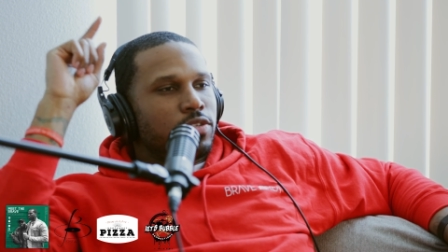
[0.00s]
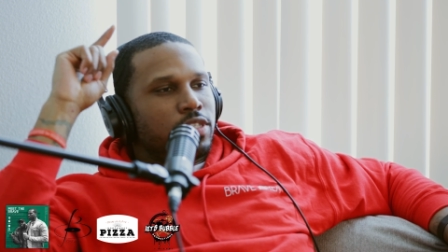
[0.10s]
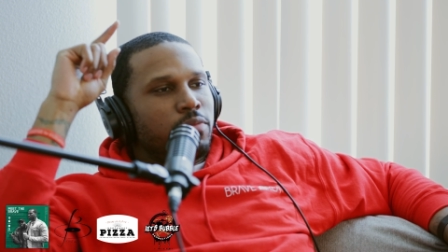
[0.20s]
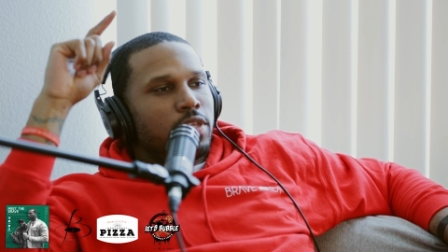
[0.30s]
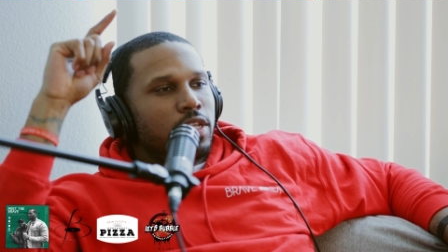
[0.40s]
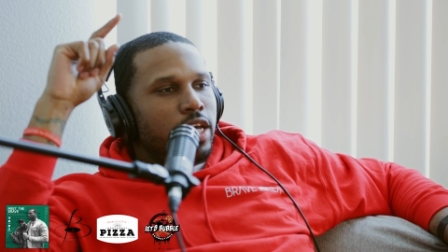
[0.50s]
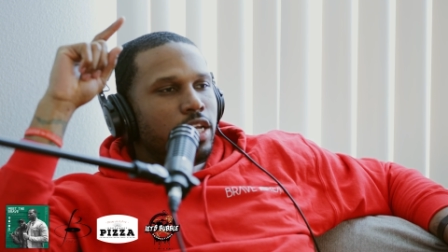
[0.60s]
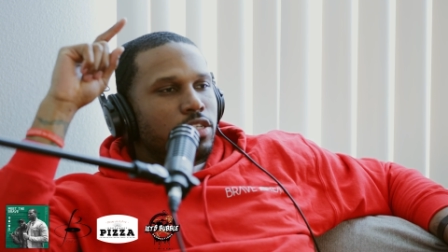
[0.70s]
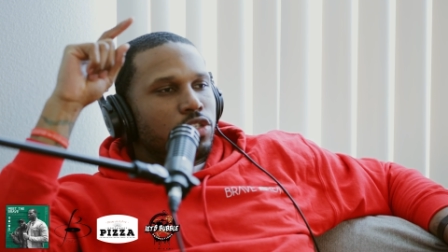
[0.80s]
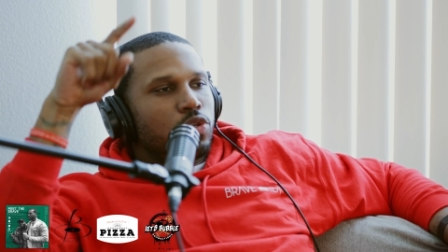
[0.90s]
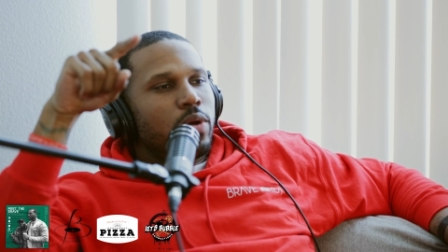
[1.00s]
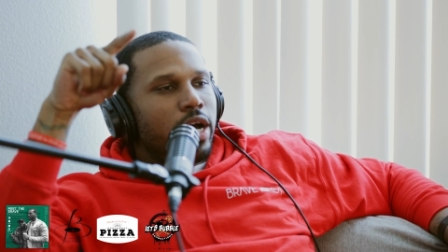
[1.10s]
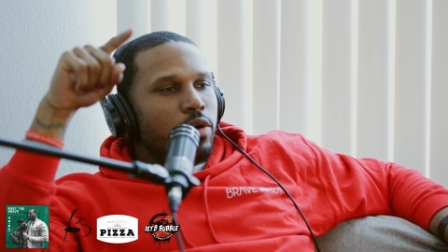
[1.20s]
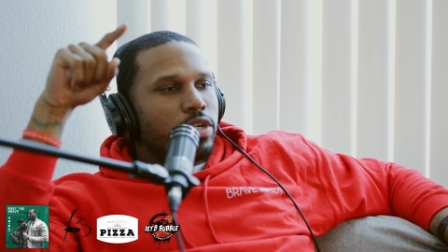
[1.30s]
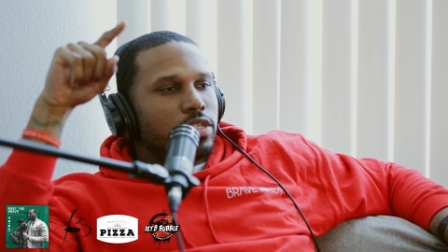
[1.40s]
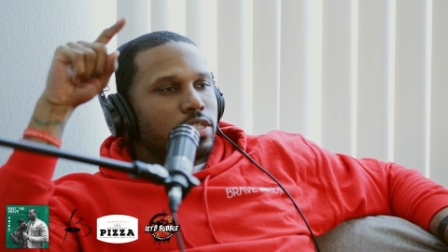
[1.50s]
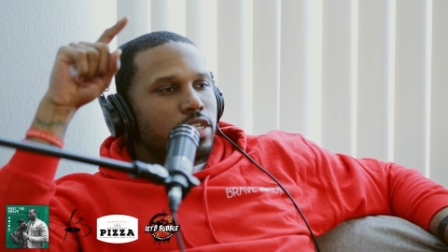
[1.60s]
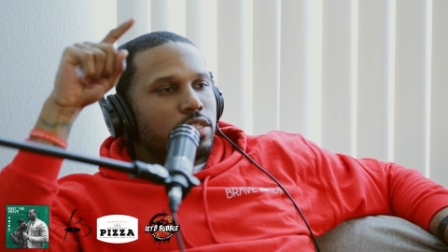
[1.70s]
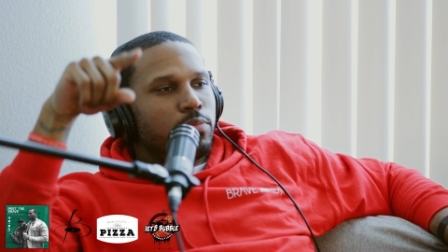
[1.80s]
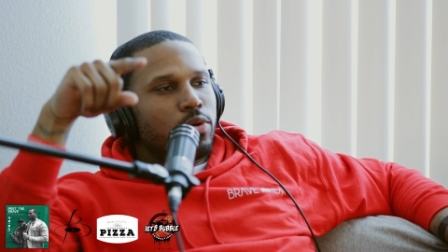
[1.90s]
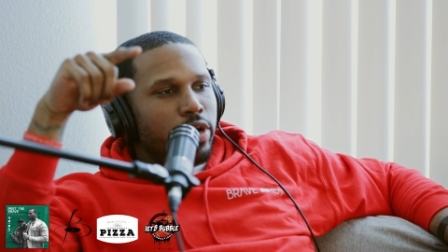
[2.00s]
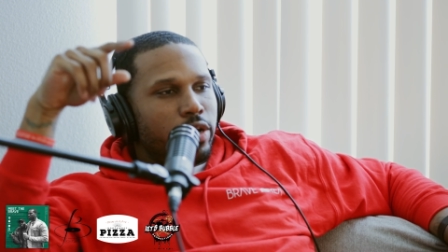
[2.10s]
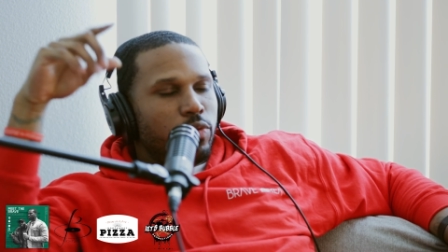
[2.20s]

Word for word: something that is 2 hours is boring.